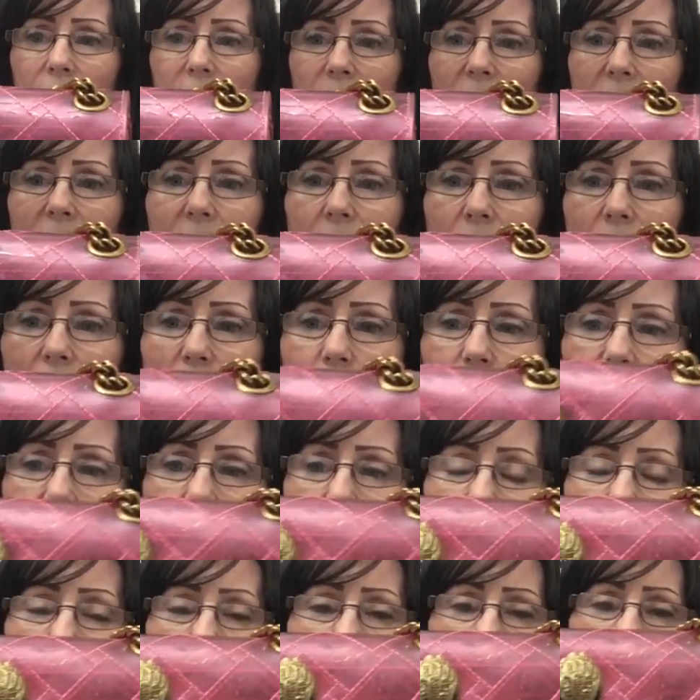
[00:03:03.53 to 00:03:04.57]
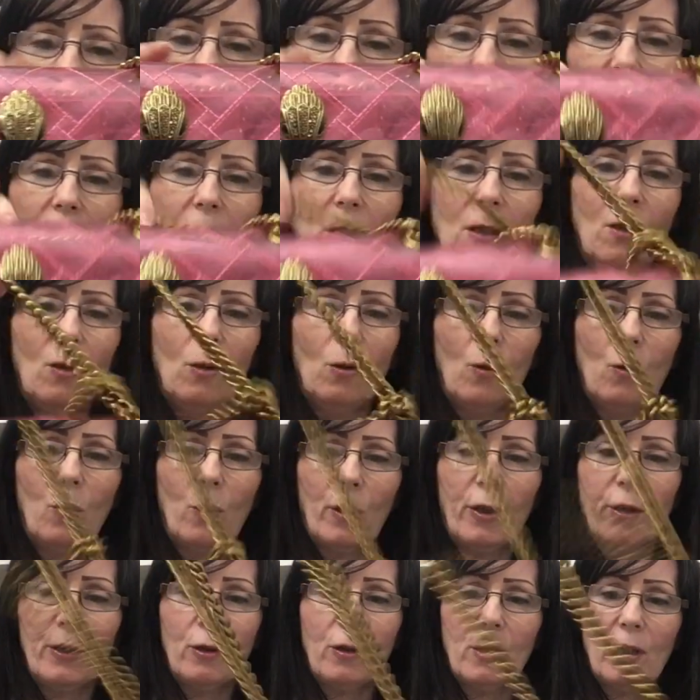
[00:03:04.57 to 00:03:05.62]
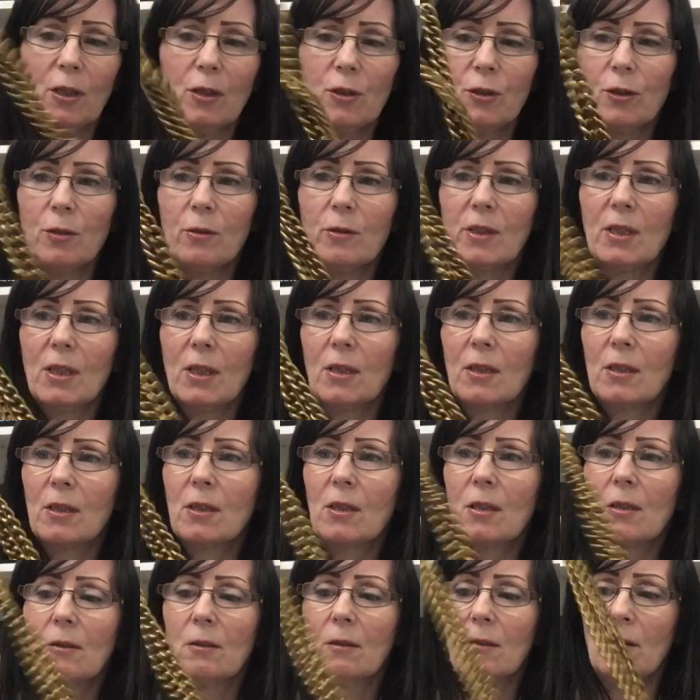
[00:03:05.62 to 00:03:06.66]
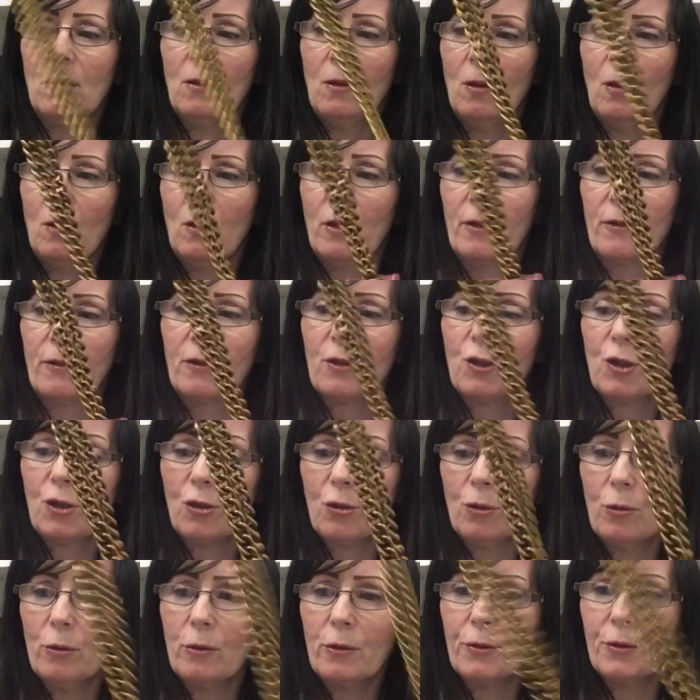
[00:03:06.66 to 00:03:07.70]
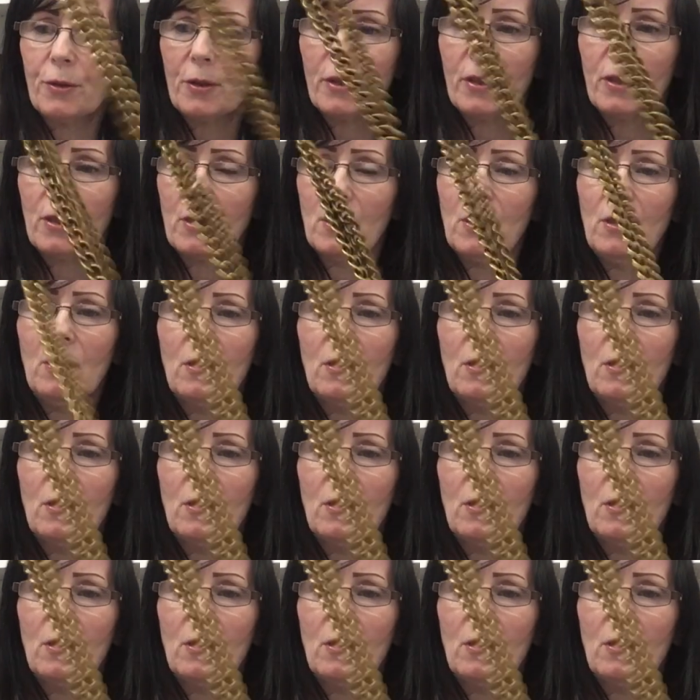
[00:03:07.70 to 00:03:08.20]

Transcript: It's all wound up, or you could use it on the shoulder,